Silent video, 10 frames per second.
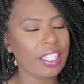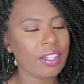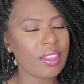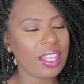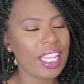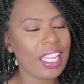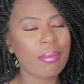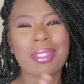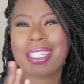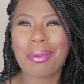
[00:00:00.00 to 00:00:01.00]
They're
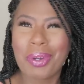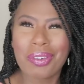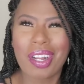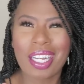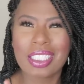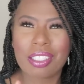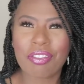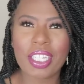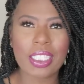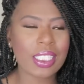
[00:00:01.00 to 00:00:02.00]
thin, but they won't cause your
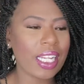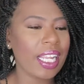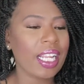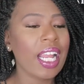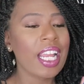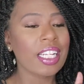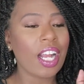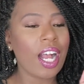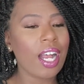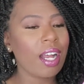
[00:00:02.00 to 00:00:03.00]
feet to stink
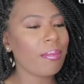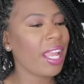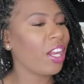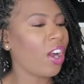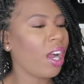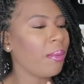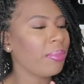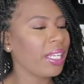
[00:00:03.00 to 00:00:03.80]
at all.